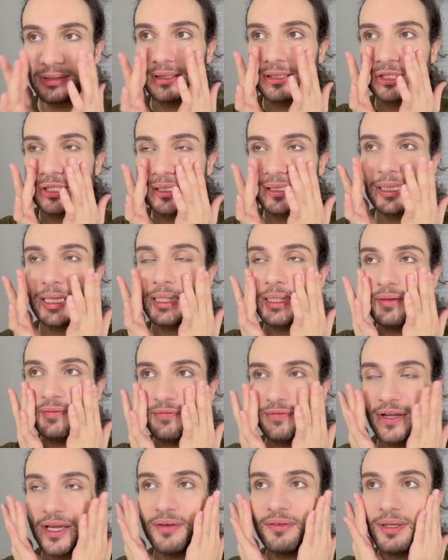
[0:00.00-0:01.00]
It's just like a
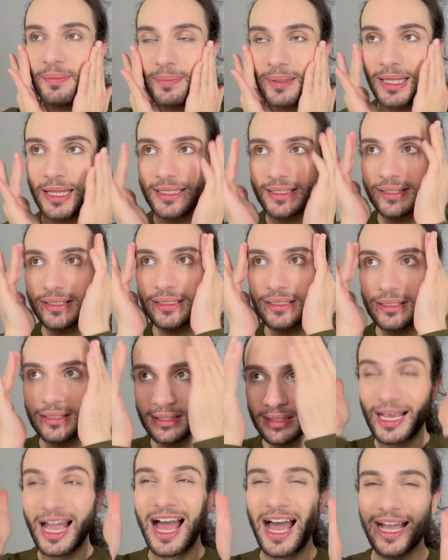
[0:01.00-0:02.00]
very
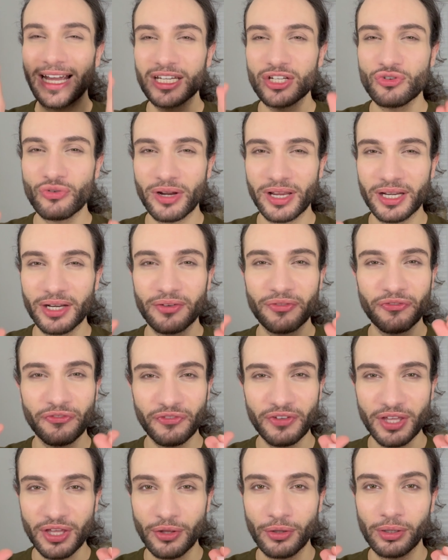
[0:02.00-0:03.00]
pleasant, hydrated
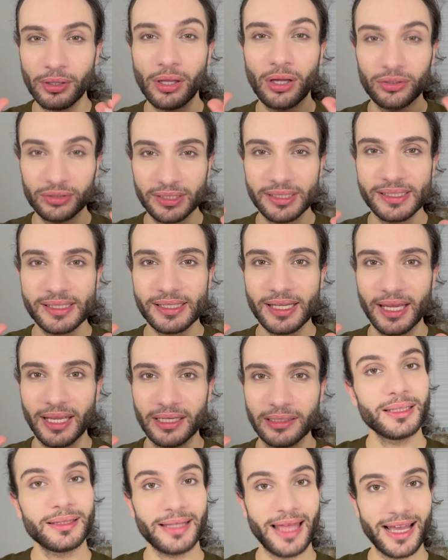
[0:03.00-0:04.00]
feel on the
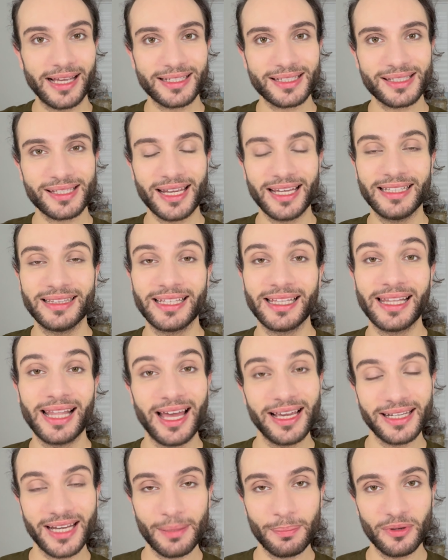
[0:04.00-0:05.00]
skin. Next, in the
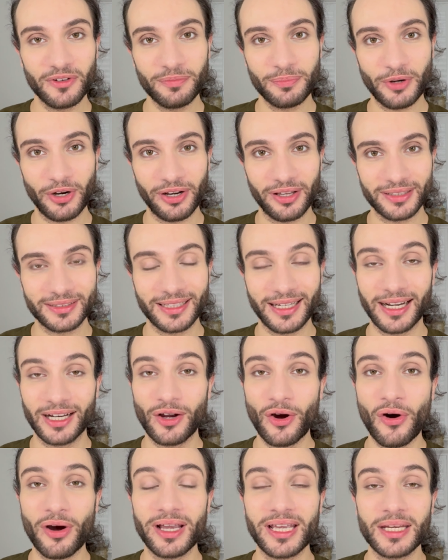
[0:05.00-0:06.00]
lineup of product that I
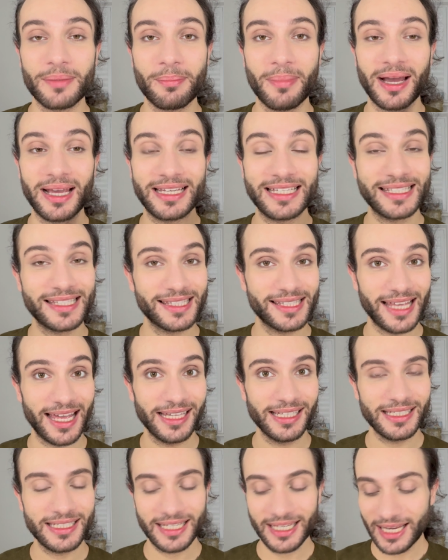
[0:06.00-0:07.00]
got in my
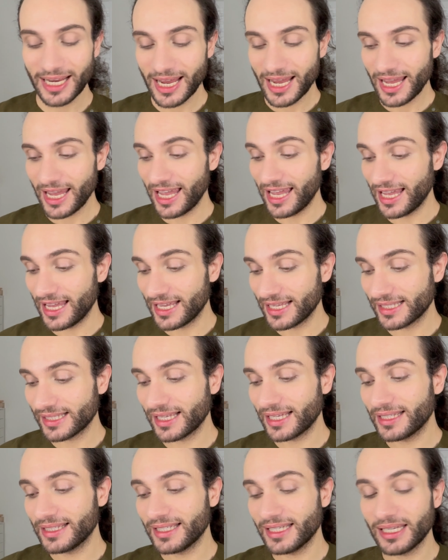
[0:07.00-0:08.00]
set is
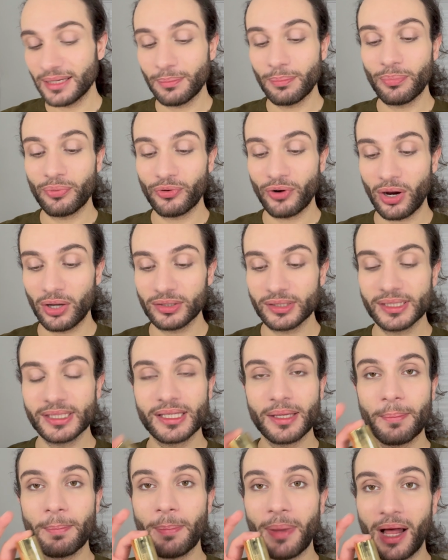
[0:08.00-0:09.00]
the Bronze
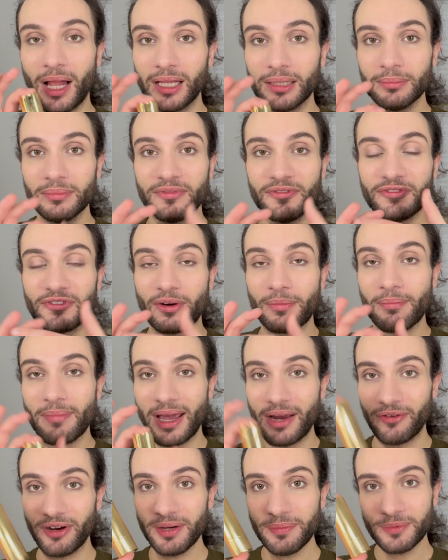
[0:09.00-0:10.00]
Balm from
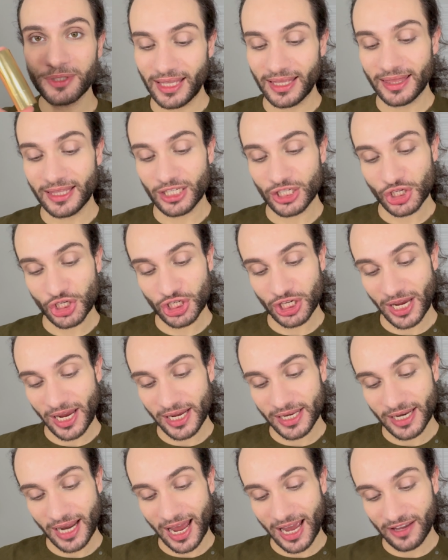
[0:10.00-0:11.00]
Merit. The
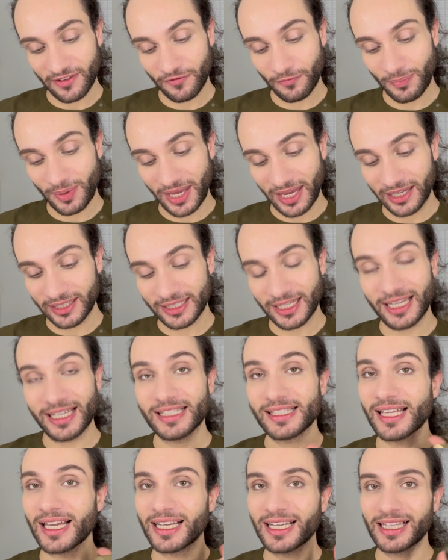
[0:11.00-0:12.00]
shade I've picked
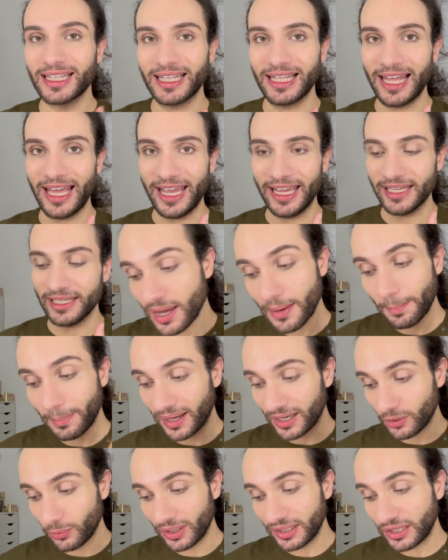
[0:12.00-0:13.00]
is Clay. By
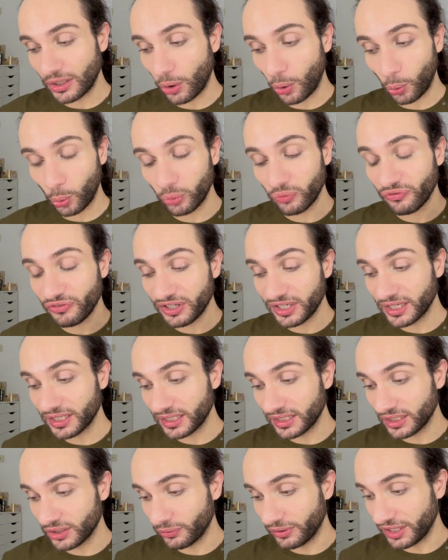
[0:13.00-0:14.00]
the way, they're all vegan
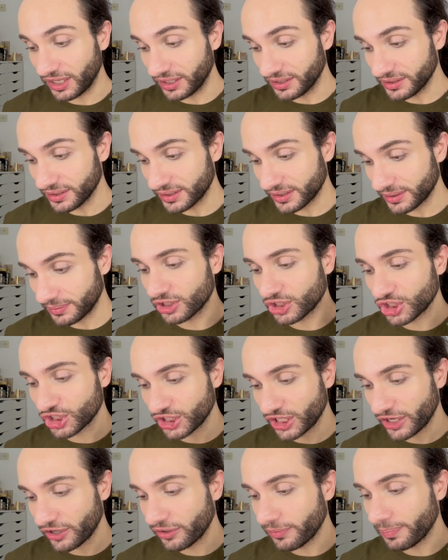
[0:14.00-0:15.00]
ingredients.
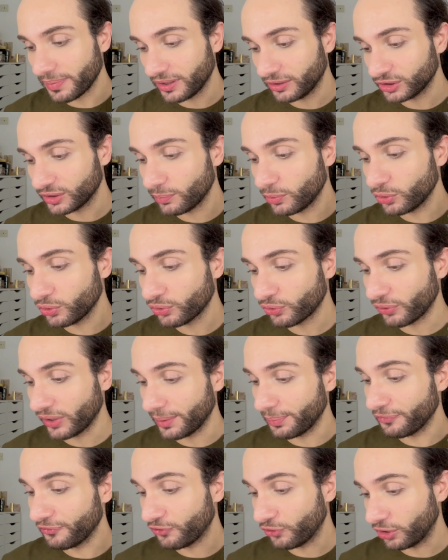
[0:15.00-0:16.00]
Sheer buildable
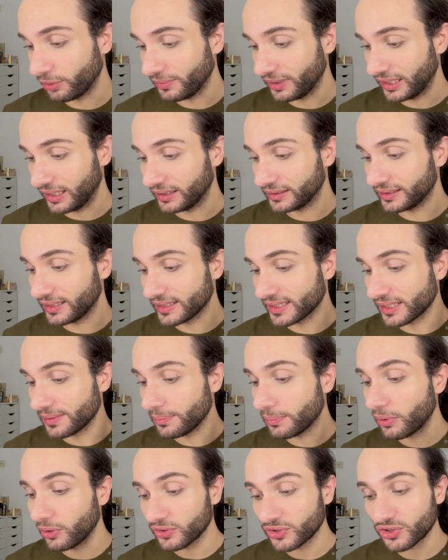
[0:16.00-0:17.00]
cream formula that's
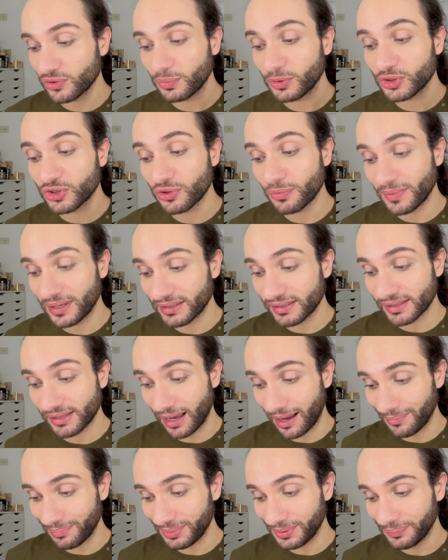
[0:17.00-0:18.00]
impossible to mess
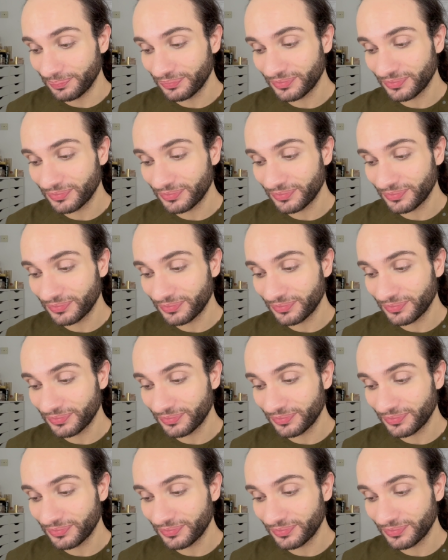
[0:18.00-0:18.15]
up.